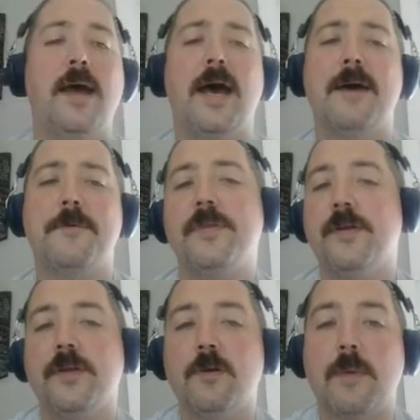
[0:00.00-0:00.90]

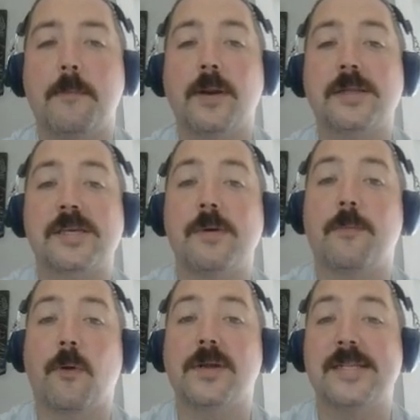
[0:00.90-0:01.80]
Epithelial membranes can be
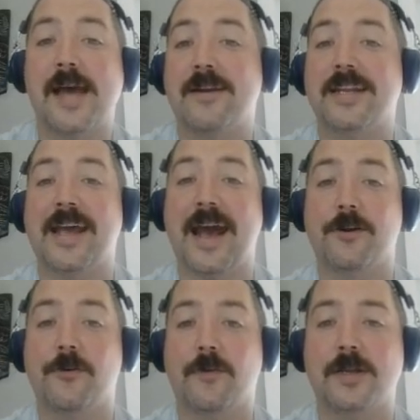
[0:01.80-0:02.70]
broken down into
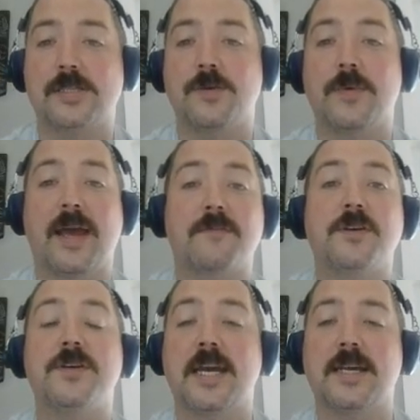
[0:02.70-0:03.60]
categories. We have
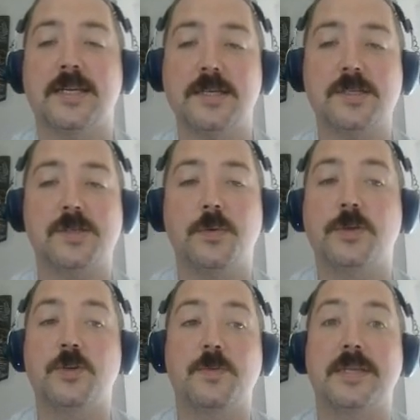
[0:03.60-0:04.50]
cutaneous,
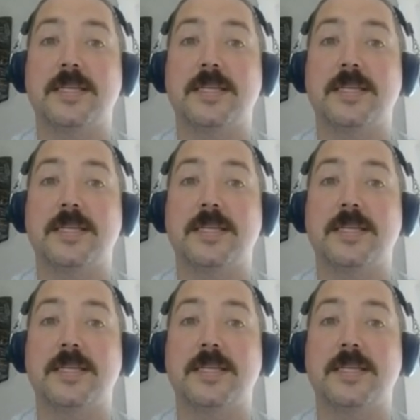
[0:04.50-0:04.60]
which would be the